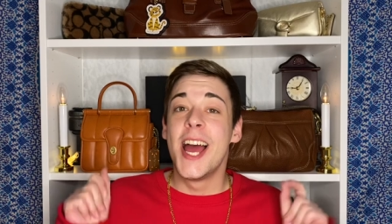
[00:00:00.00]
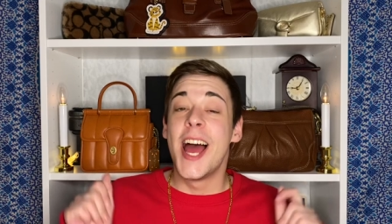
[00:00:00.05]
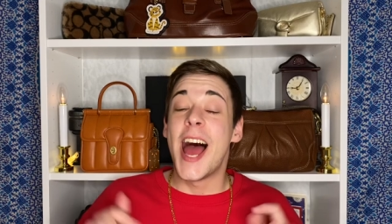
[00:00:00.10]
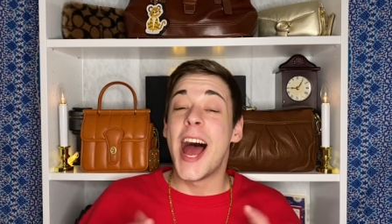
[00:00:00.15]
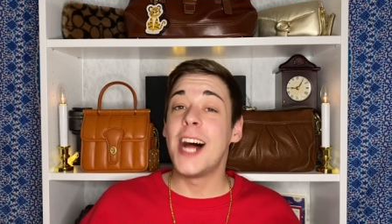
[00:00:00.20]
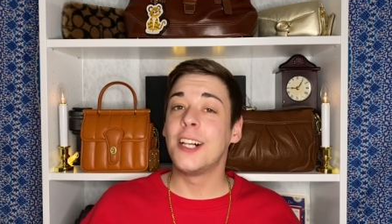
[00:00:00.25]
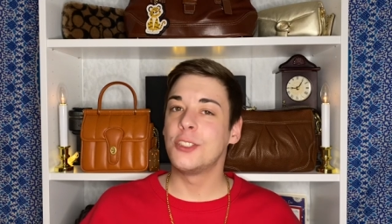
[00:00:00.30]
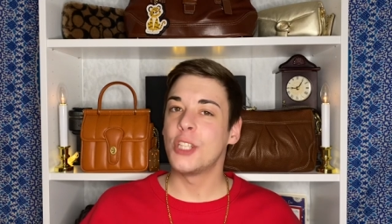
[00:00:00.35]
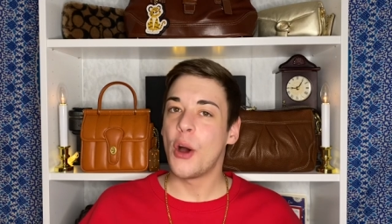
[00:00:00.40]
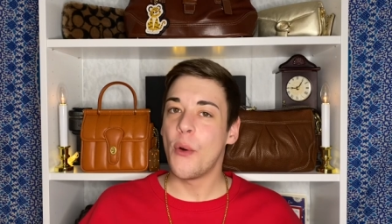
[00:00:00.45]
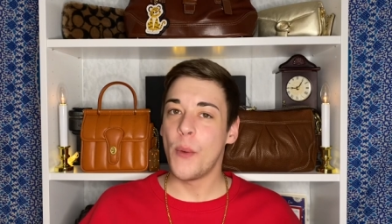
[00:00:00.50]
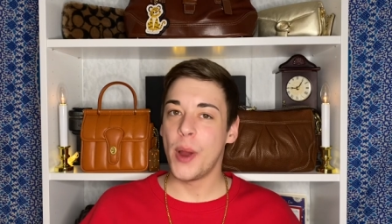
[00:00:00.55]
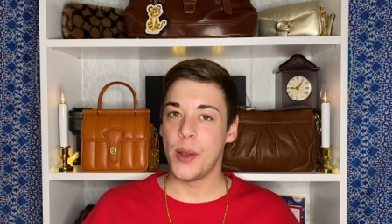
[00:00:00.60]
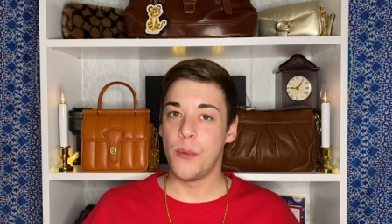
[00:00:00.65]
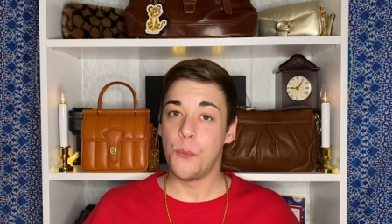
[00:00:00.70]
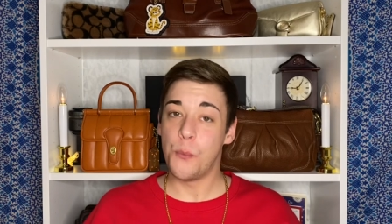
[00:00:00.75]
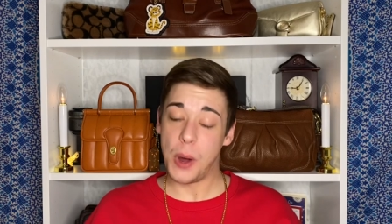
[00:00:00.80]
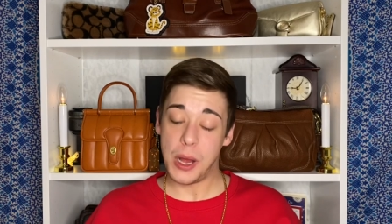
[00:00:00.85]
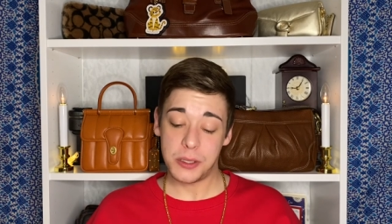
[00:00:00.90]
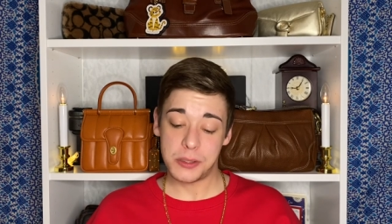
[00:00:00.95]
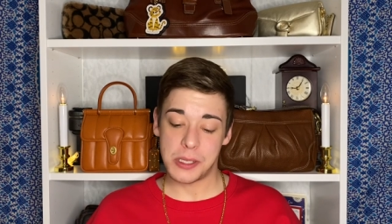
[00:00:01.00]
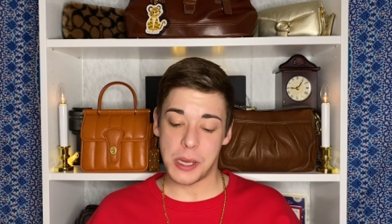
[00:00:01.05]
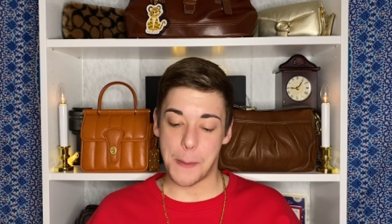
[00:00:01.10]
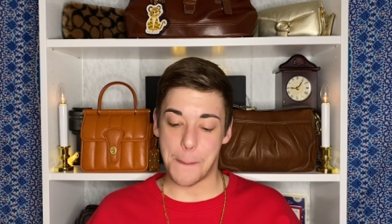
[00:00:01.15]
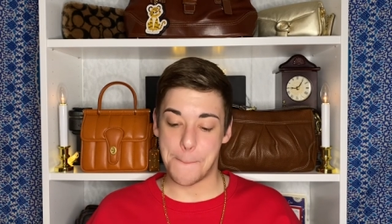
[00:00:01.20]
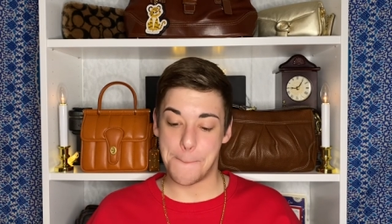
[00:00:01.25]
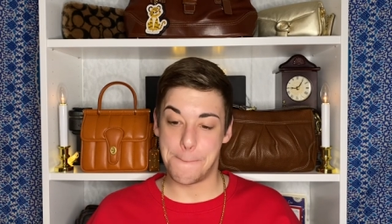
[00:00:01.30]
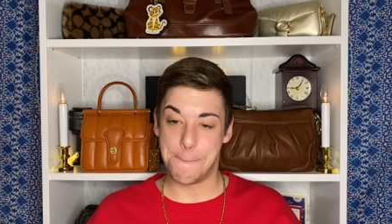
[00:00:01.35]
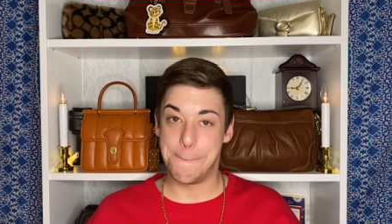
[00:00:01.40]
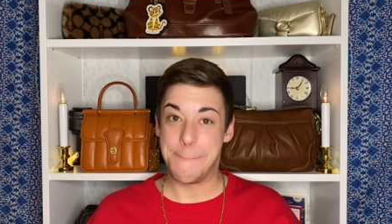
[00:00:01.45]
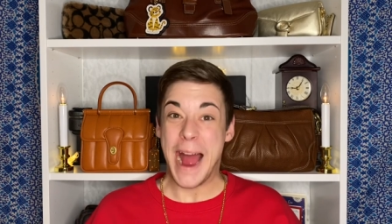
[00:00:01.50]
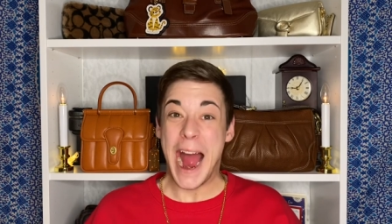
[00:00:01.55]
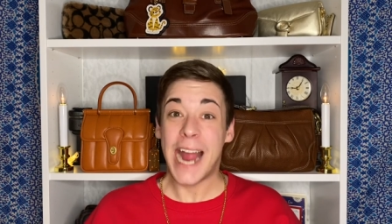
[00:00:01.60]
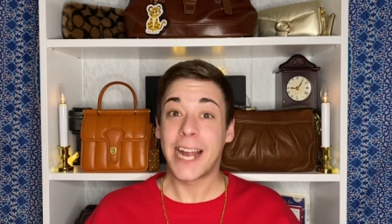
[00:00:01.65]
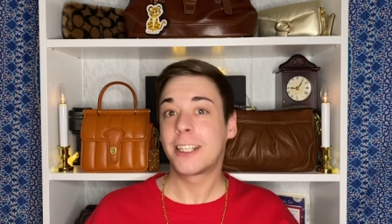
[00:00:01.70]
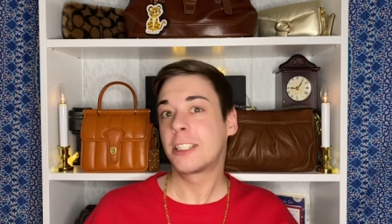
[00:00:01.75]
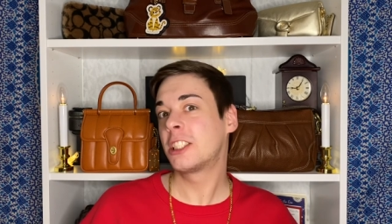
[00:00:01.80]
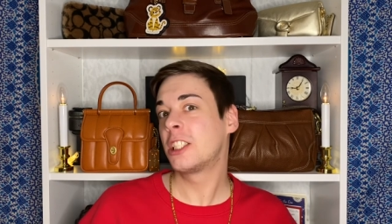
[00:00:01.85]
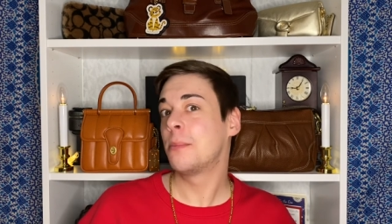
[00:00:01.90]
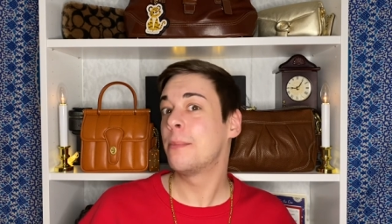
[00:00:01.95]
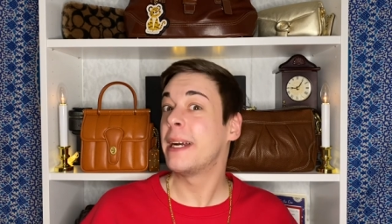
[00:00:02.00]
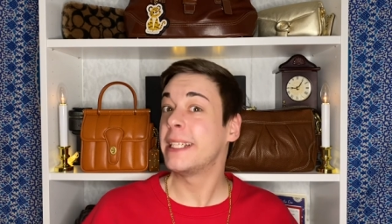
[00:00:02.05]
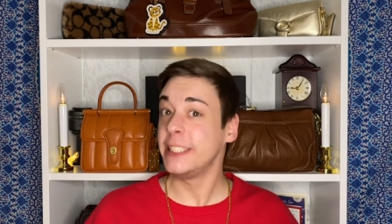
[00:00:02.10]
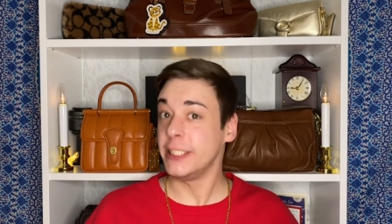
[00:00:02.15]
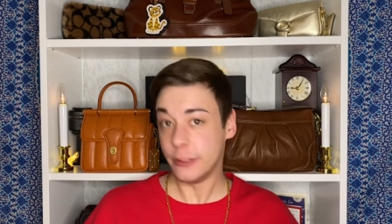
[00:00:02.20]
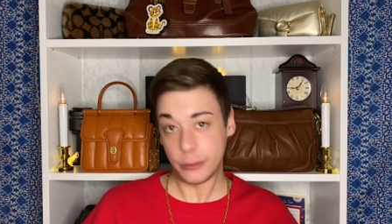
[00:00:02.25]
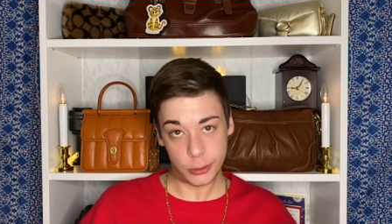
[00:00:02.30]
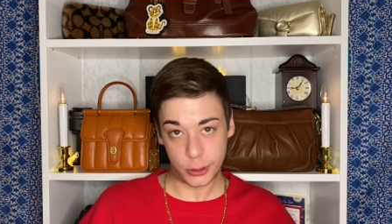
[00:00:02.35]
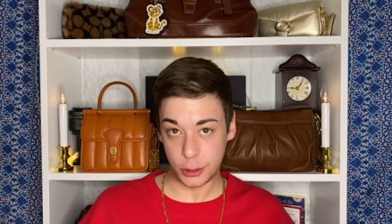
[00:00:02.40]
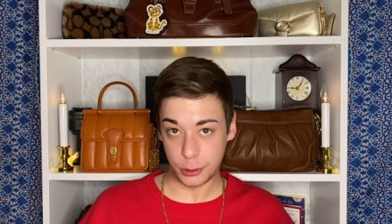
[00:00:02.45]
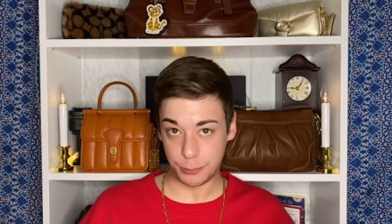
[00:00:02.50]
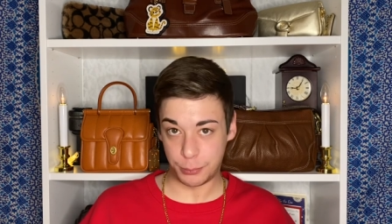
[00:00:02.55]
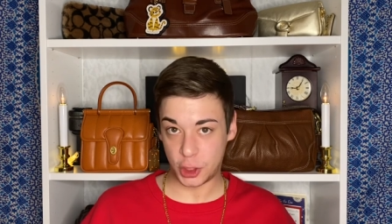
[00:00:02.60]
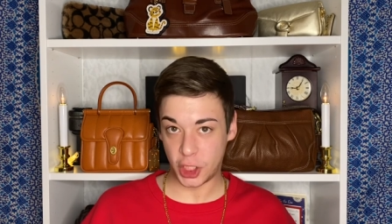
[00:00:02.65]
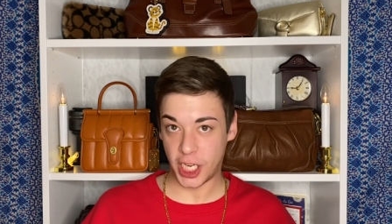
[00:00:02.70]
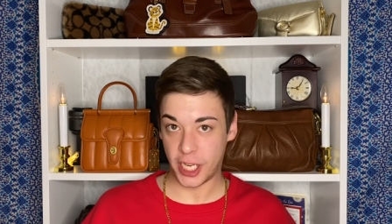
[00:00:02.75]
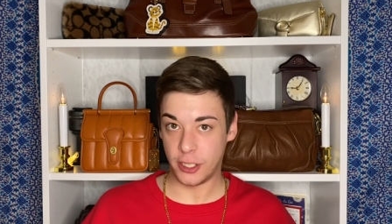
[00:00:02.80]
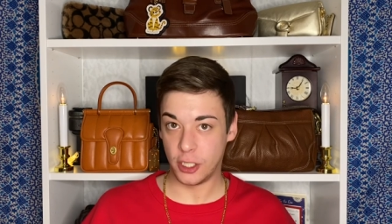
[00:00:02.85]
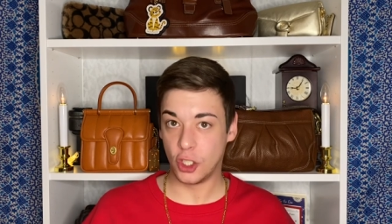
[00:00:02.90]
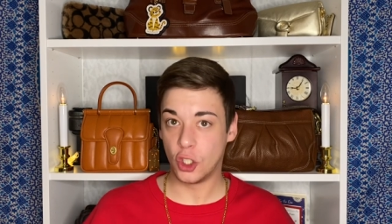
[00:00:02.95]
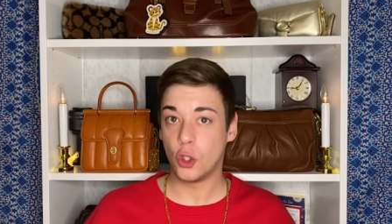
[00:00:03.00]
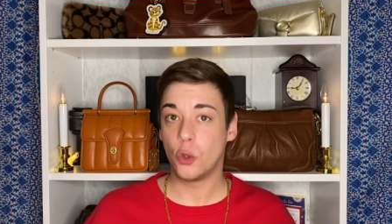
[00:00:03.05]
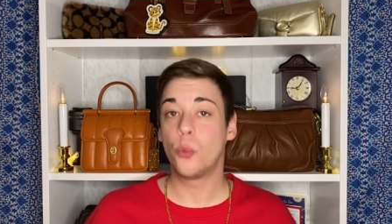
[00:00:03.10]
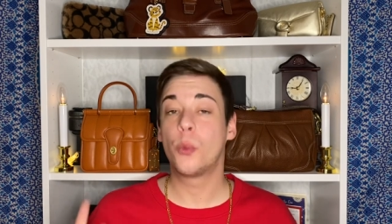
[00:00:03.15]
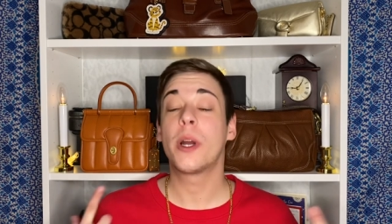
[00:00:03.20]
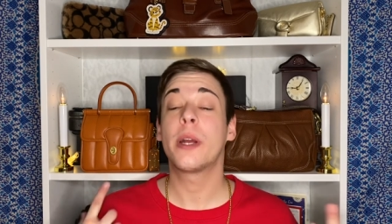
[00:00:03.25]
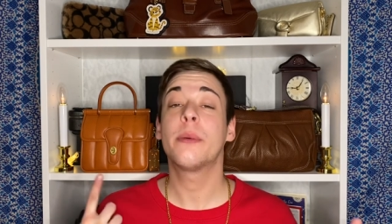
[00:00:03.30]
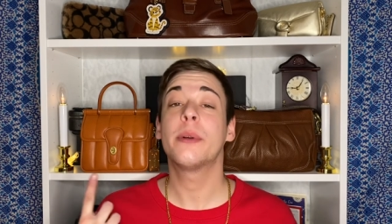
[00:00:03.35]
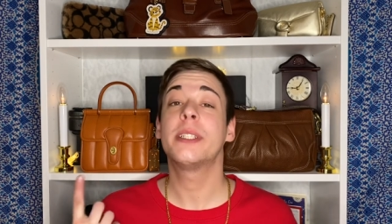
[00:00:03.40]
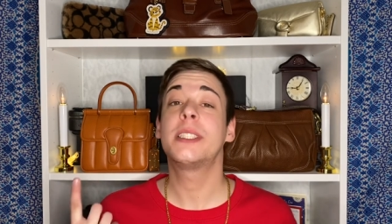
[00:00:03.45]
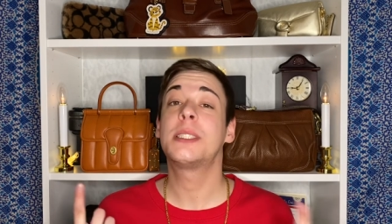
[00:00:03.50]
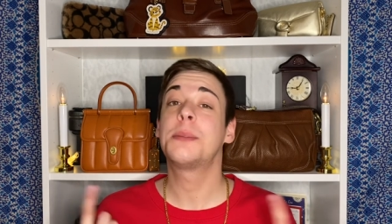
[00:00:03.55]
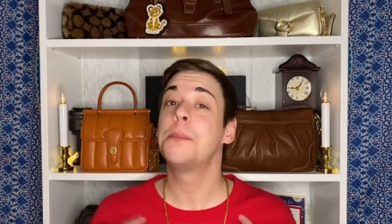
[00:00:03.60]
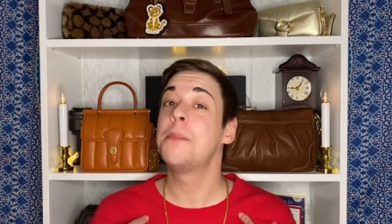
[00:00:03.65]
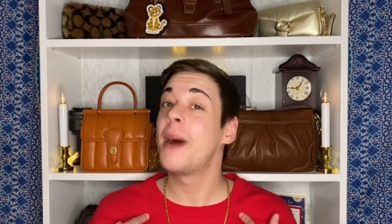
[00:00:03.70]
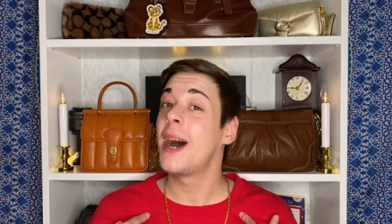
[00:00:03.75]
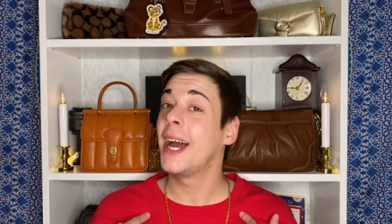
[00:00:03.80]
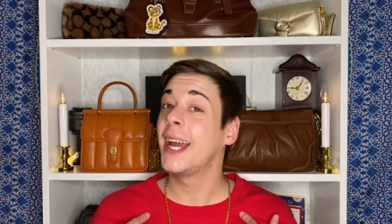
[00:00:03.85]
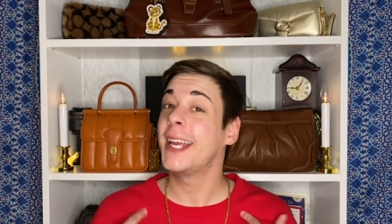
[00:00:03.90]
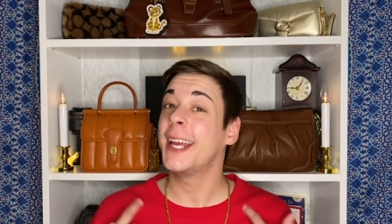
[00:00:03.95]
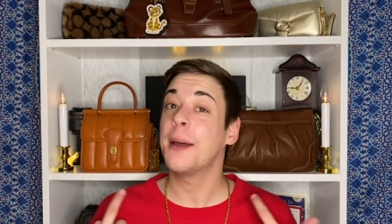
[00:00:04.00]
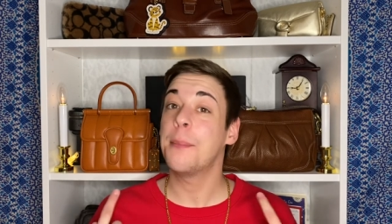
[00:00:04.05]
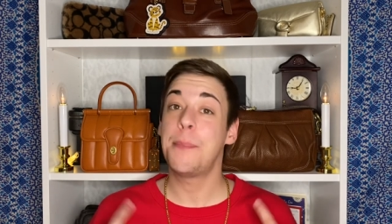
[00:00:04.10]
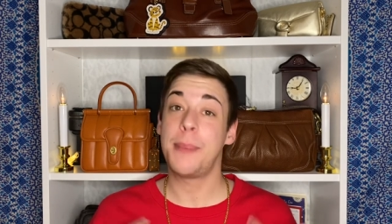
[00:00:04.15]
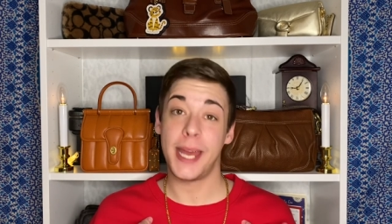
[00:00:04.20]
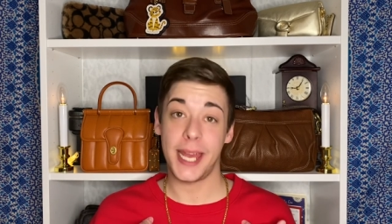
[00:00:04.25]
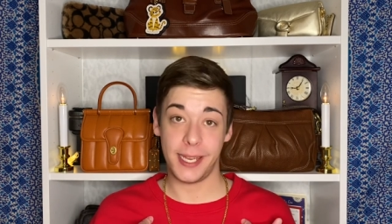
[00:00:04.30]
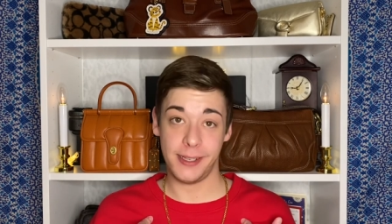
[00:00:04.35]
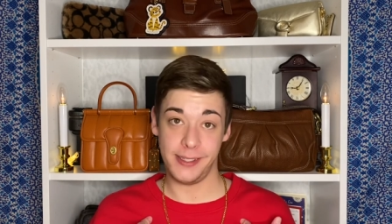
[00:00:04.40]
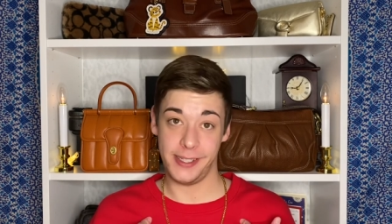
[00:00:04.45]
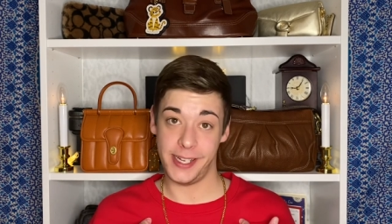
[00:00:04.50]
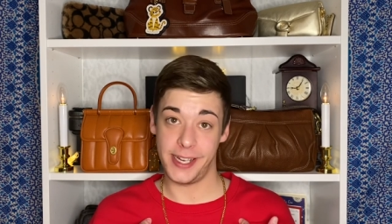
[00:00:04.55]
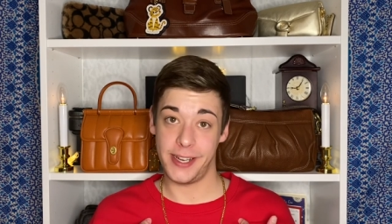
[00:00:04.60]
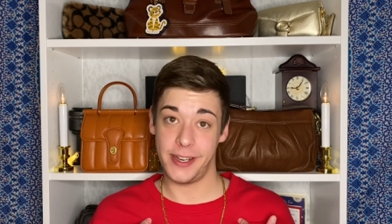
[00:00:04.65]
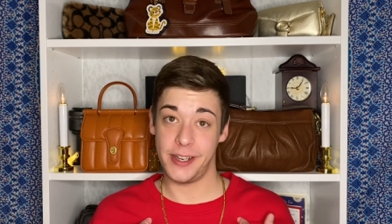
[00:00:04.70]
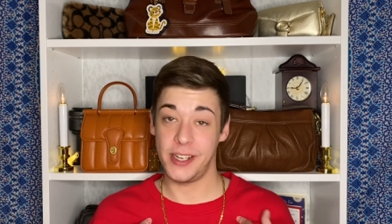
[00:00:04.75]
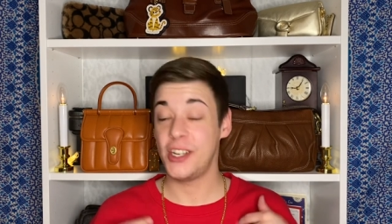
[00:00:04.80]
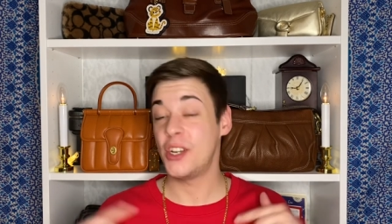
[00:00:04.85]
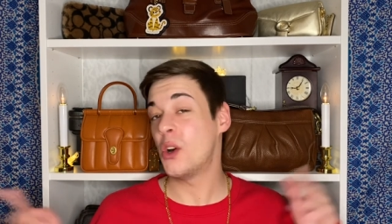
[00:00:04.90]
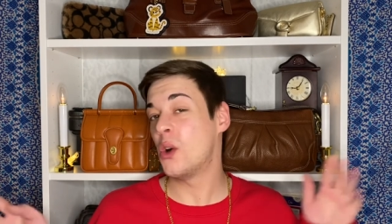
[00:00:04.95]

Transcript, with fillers: Hello and welcome back to my YouTube channel where it's my opinion